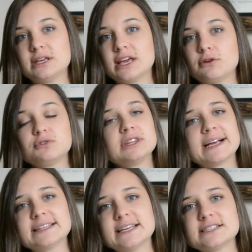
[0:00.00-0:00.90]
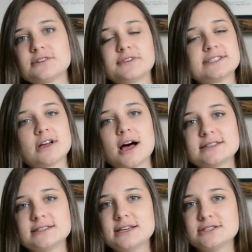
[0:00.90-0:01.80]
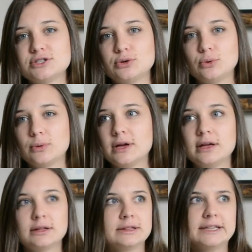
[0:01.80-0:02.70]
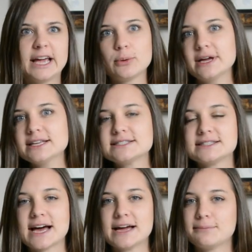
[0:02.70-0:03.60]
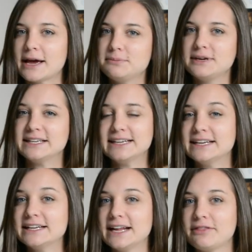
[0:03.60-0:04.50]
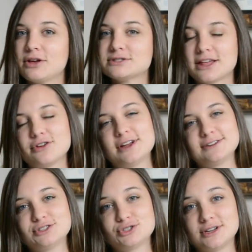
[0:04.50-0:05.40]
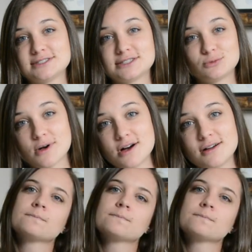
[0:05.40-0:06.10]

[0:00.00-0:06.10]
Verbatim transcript: give thickness or viscosity to liquids that might be needed in those other industries as well.